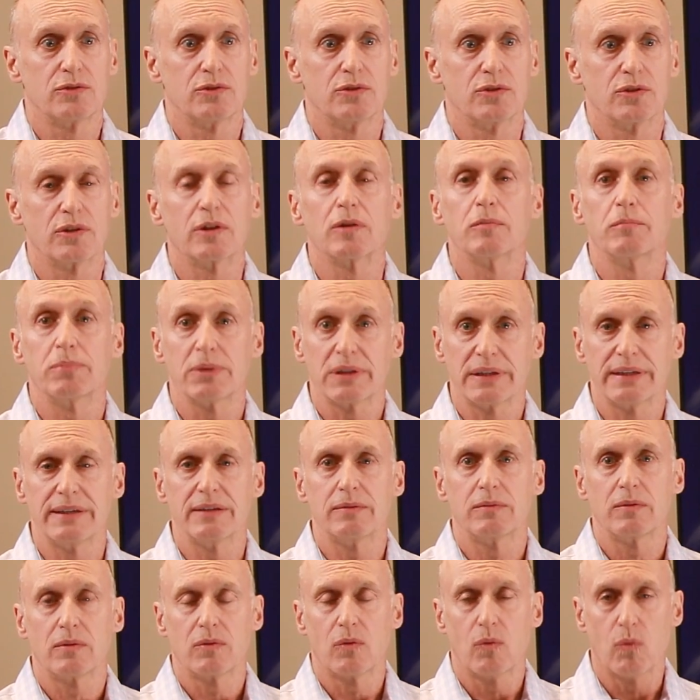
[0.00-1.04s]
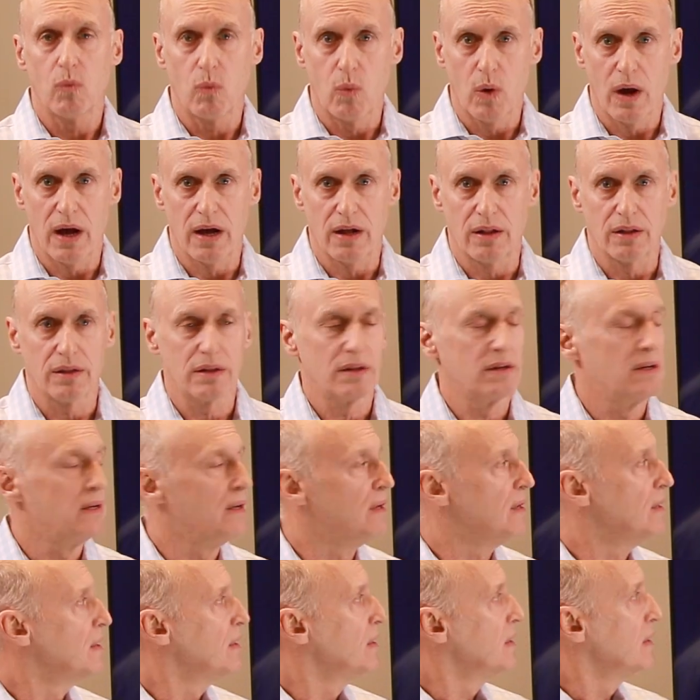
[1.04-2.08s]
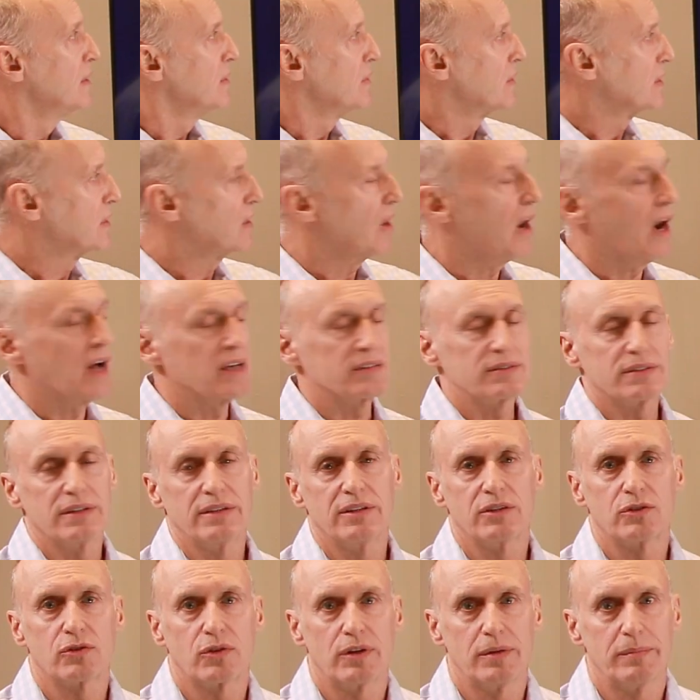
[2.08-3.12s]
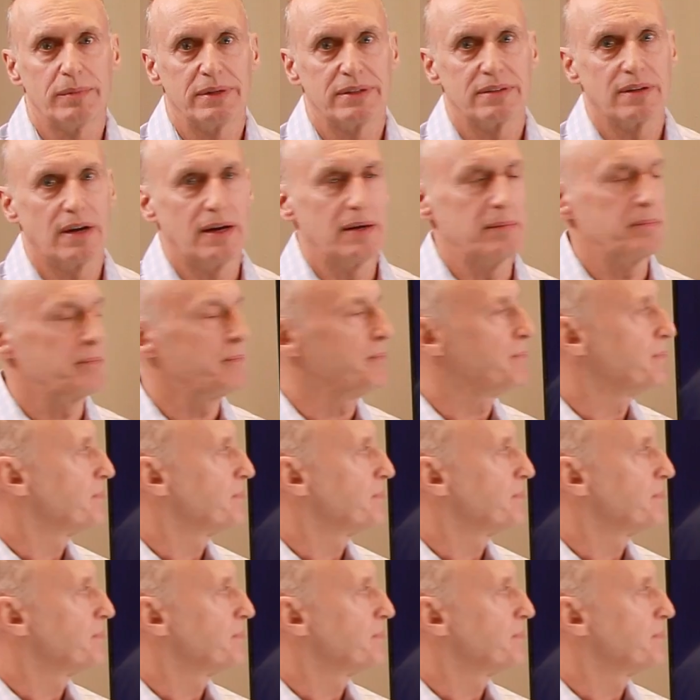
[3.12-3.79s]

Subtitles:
to complete well, the cost and the treatment time.